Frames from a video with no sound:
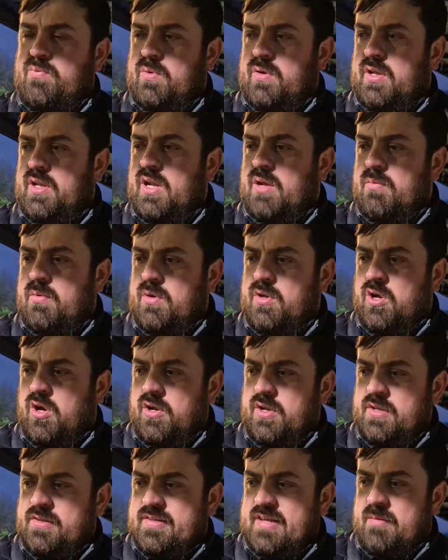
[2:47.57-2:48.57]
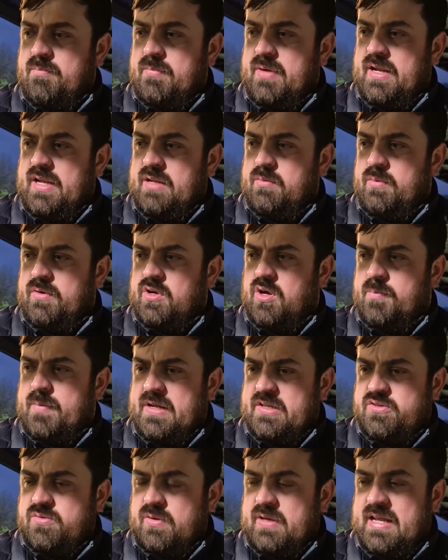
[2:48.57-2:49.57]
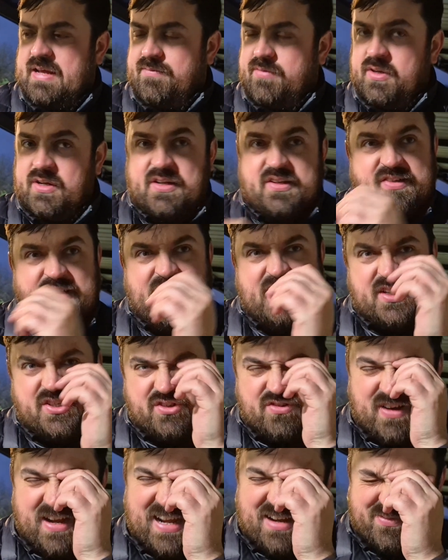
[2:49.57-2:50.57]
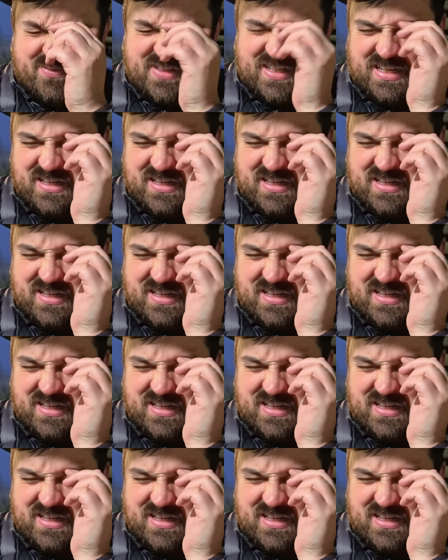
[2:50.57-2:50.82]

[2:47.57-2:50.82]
We were 9 and 10 men, and we got back to 11 and conceded straight after,